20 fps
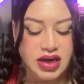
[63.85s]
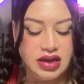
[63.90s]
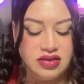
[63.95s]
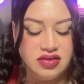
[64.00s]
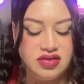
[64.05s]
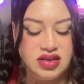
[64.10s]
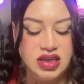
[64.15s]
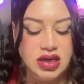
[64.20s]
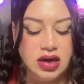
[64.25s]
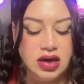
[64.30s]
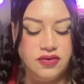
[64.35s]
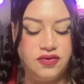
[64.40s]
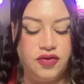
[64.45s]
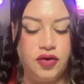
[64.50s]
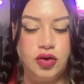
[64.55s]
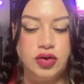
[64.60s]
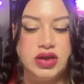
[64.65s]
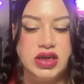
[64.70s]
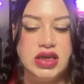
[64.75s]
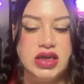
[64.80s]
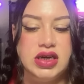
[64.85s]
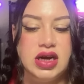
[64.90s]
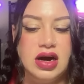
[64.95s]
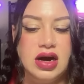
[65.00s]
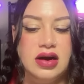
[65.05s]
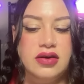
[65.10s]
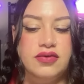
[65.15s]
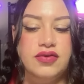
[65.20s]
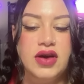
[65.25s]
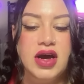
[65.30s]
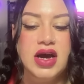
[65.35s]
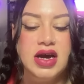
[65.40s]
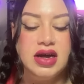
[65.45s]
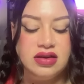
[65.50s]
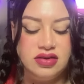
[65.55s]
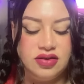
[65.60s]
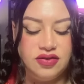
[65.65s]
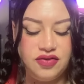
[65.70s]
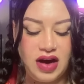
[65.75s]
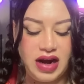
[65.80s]
it's the unfolding of
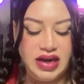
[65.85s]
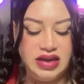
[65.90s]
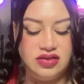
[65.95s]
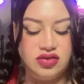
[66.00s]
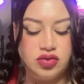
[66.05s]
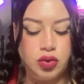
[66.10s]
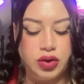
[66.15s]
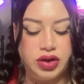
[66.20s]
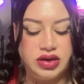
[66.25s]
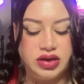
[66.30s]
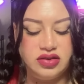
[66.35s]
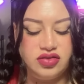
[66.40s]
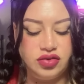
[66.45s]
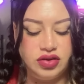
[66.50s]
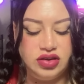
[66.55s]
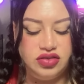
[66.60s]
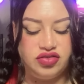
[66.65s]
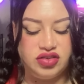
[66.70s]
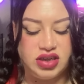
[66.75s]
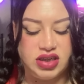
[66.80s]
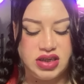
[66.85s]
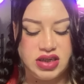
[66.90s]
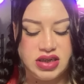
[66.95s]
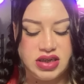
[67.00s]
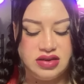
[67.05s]
divine's orchestration.